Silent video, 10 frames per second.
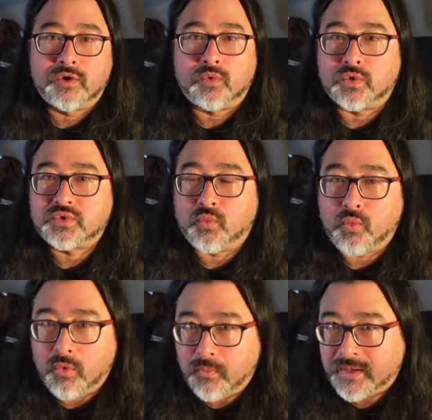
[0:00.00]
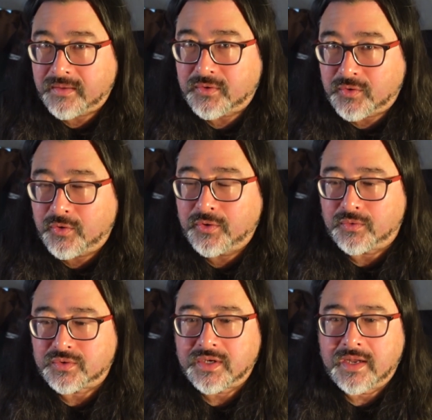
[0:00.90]
was warming the
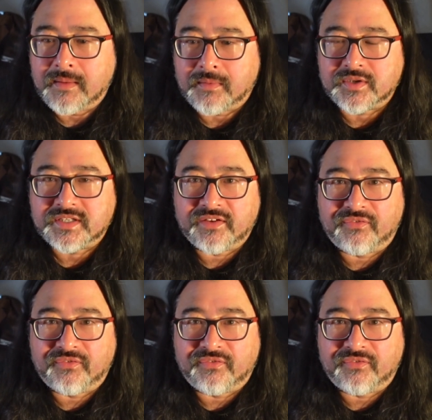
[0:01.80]
coils because it